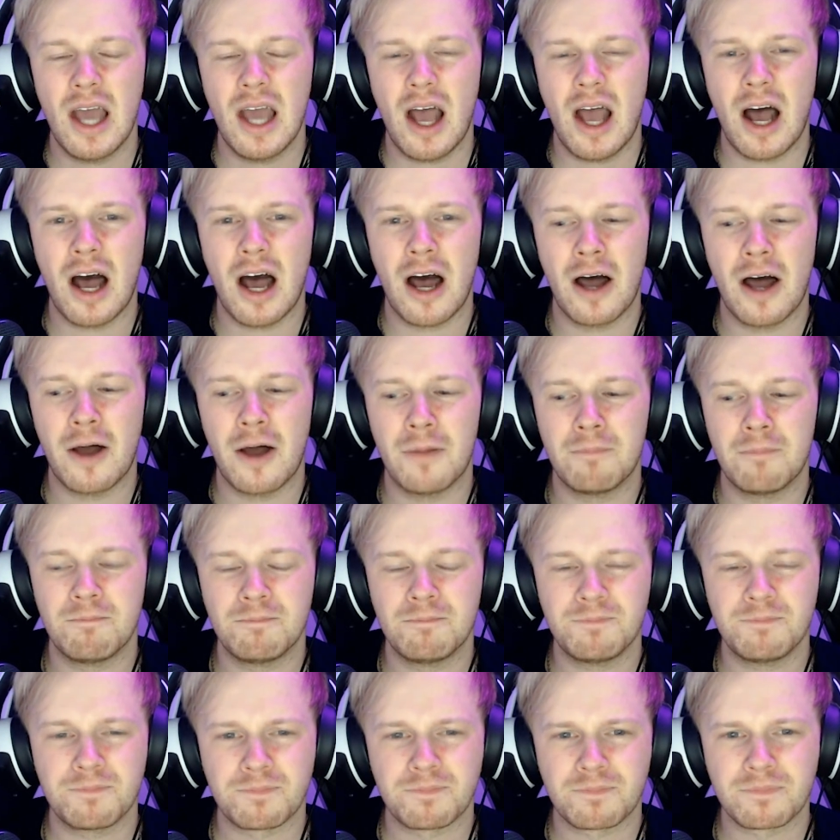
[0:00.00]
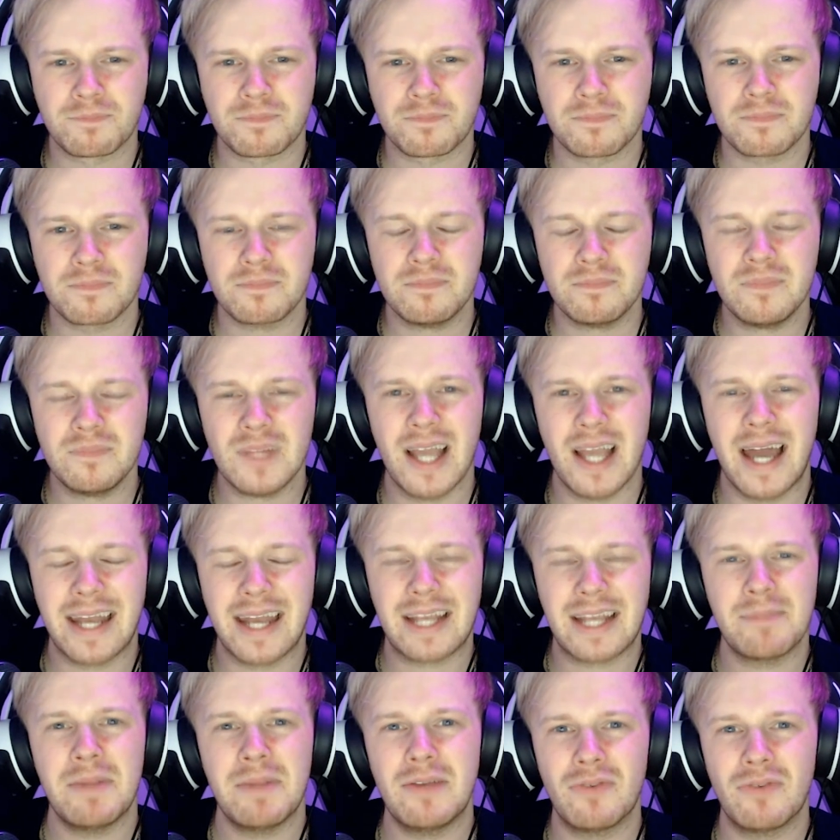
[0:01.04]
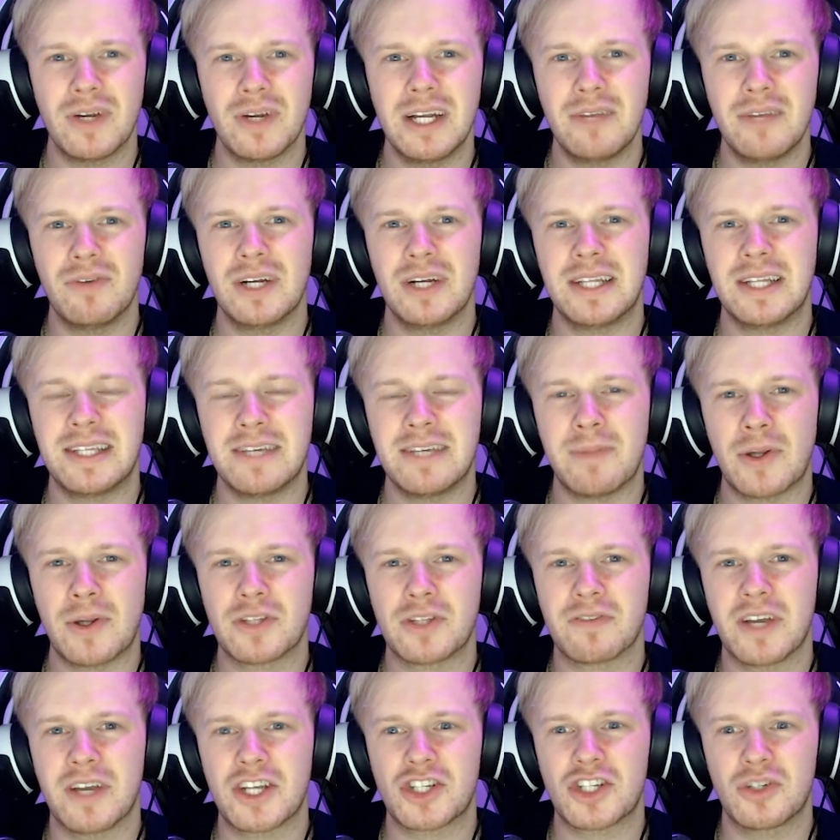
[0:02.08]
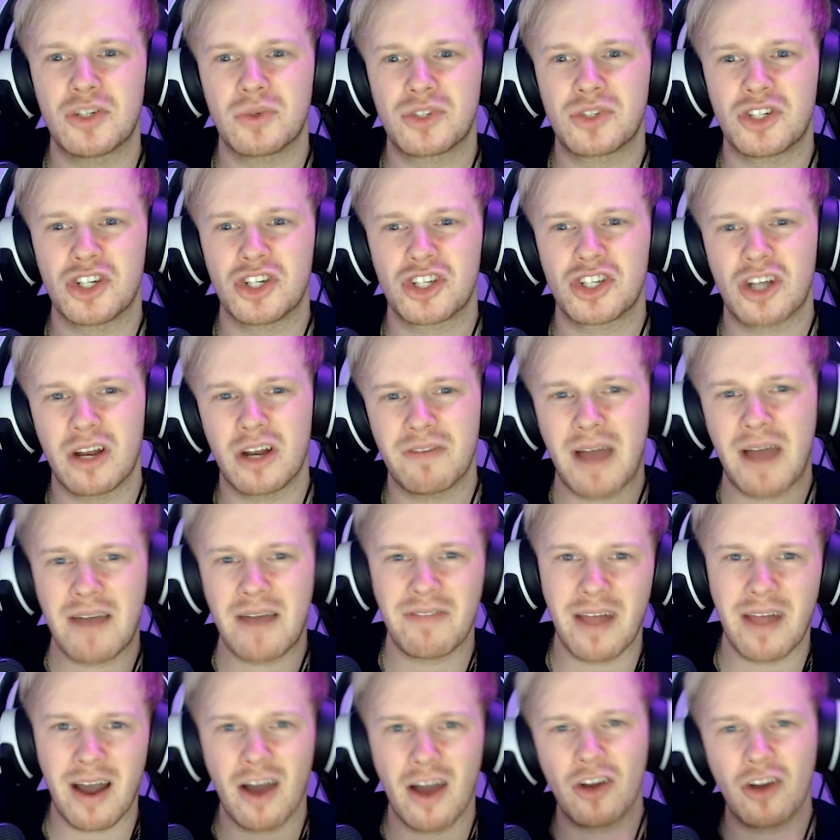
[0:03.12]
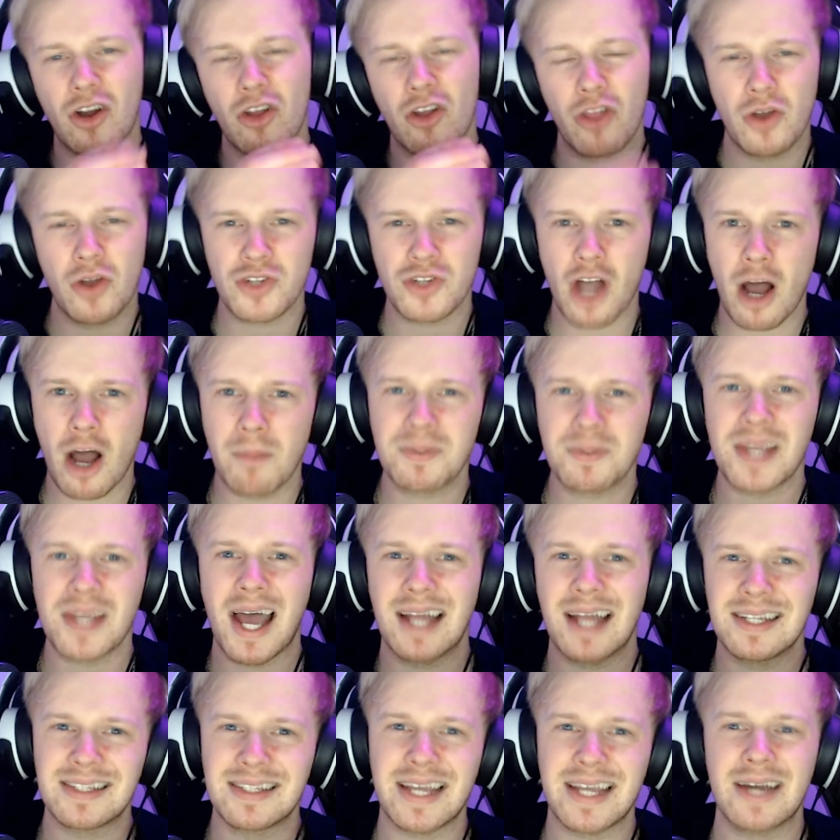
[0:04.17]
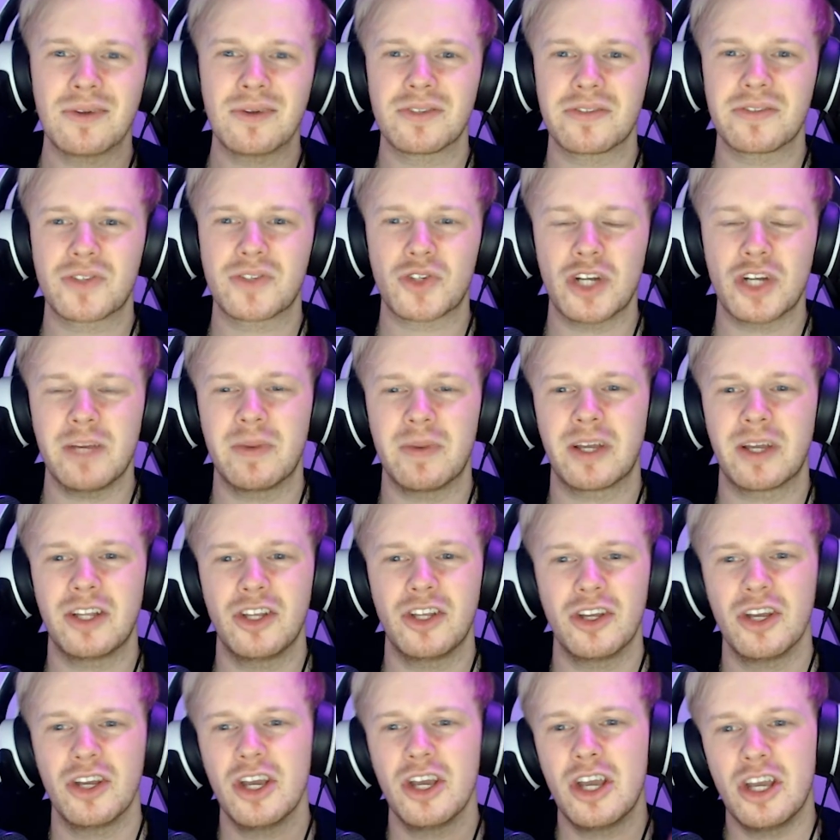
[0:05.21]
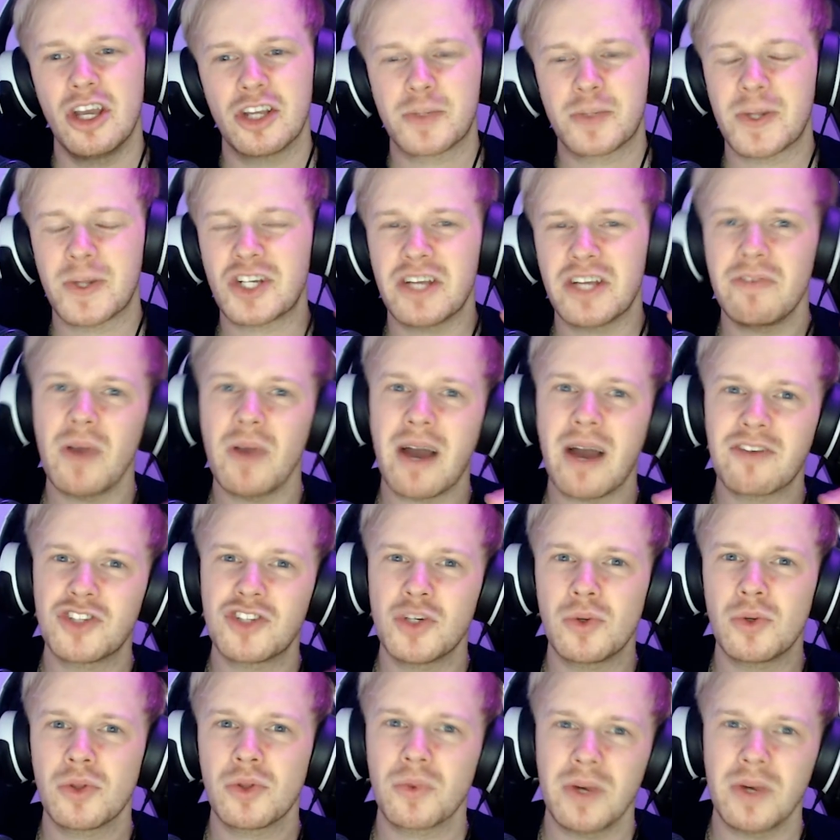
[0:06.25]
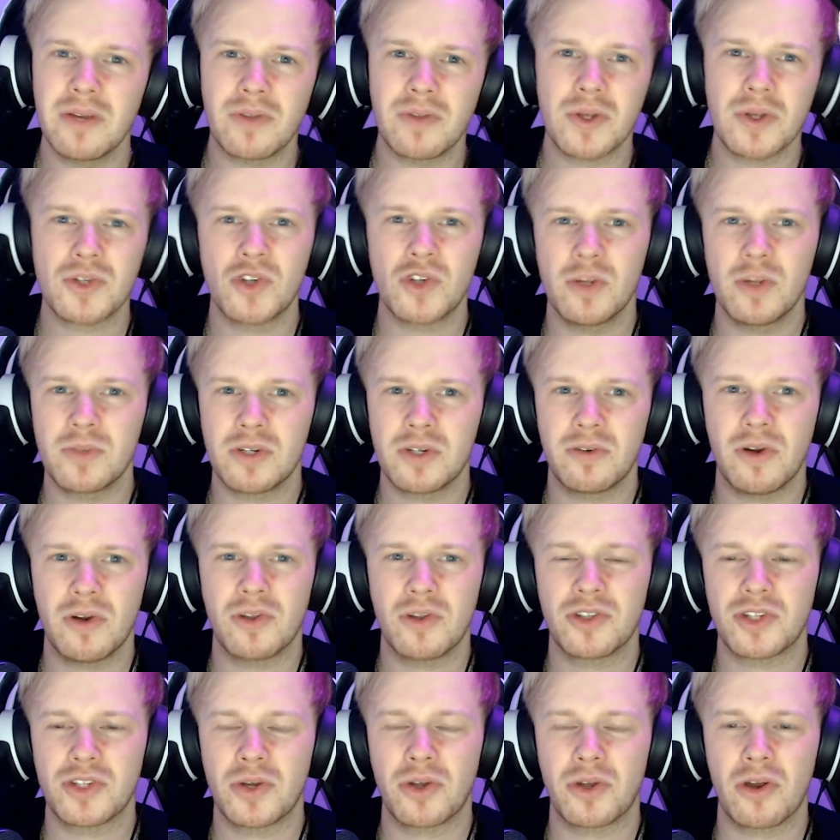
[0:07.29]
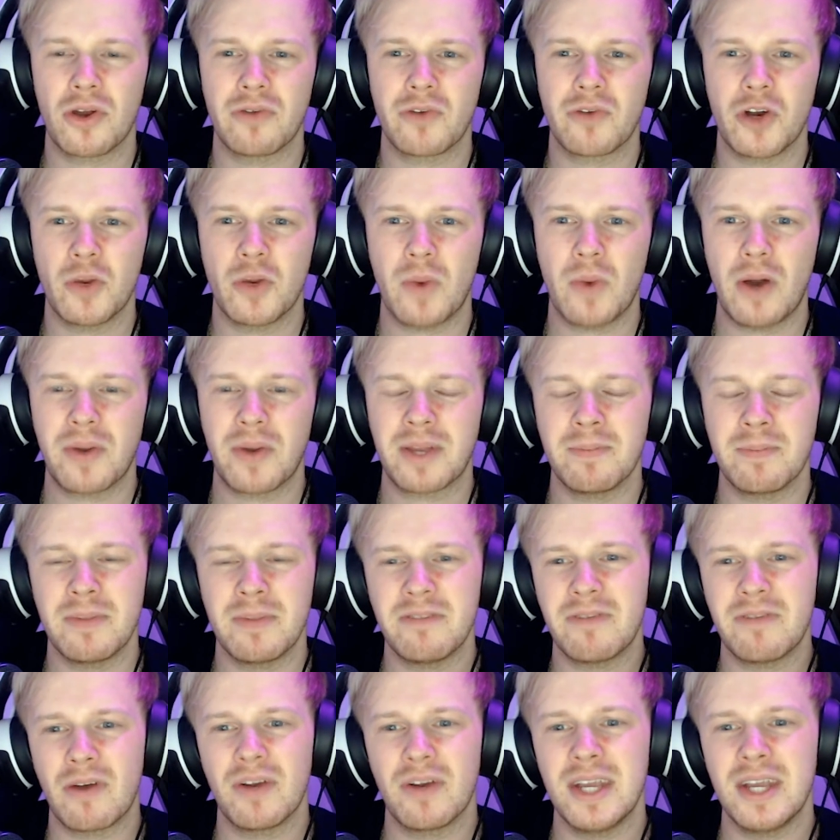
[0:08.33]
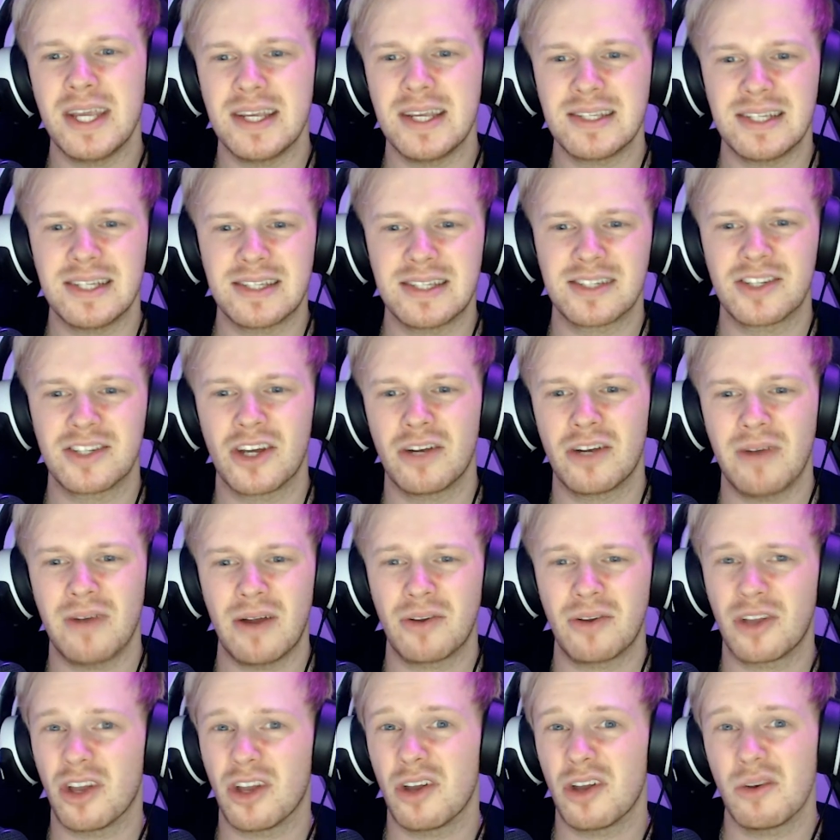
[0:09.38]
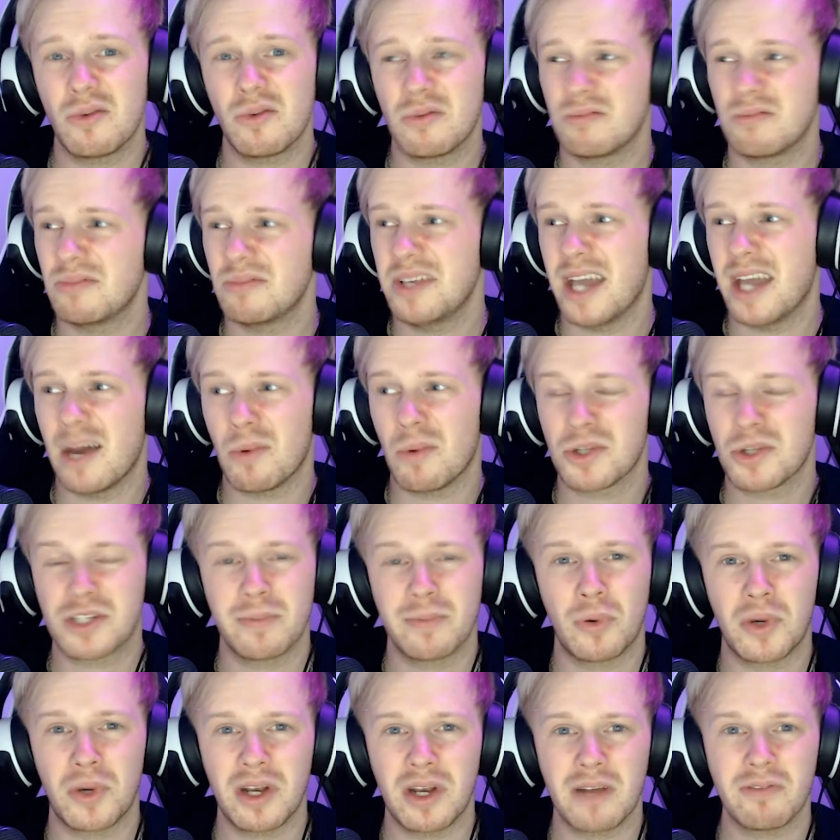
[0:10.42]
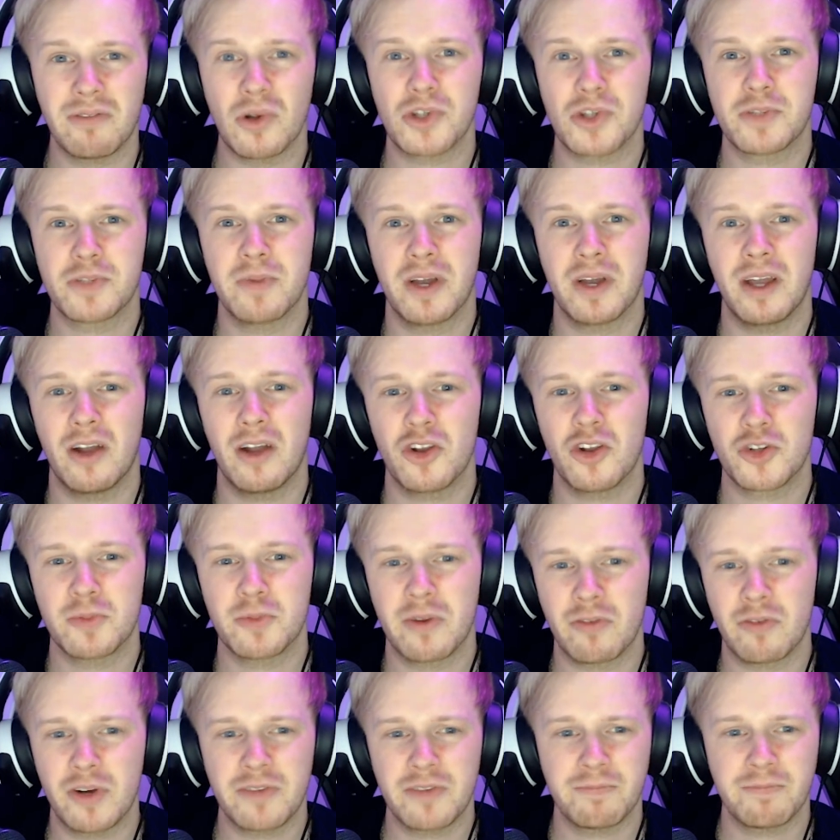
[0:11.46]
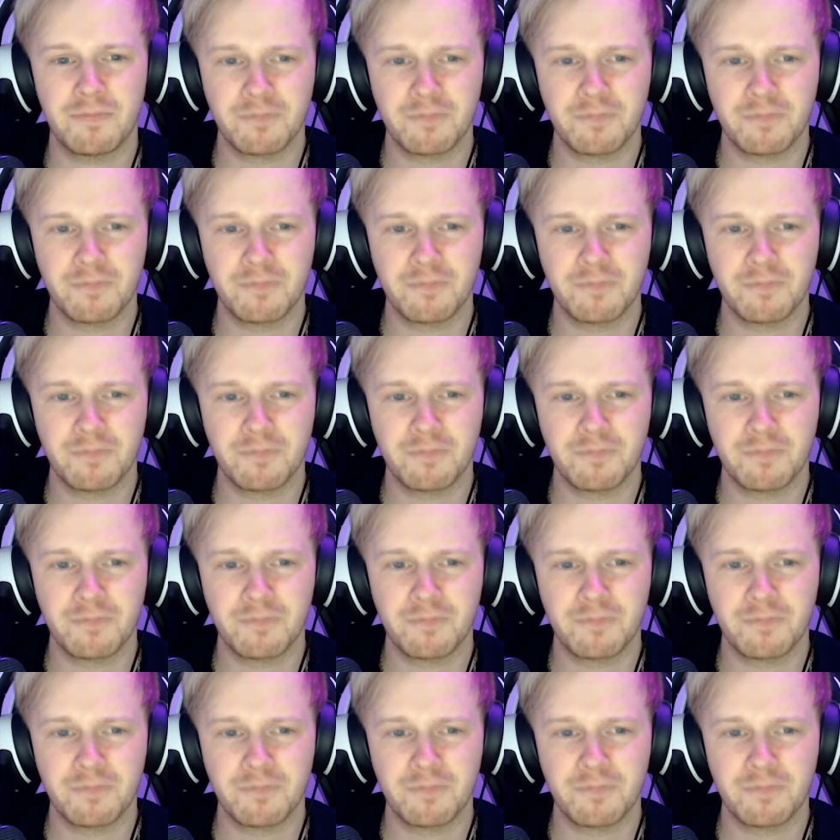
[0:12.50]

And it can be really, really demotivational to just kind of have those ups and downs of streaming. And especially if you have 2 or 3 of those streams in a row that don't go very well, it can be very easy to turn around and go, yeah, what's the point? I've lost my rhythm.